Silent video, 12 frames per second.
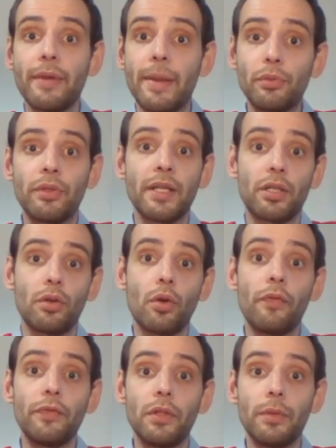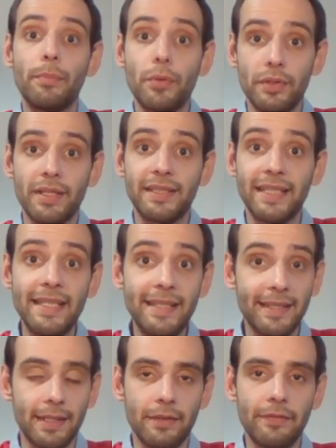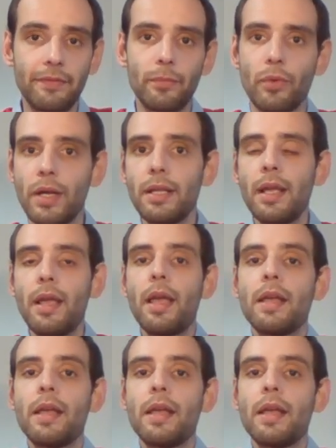the reputation of the product itself, right?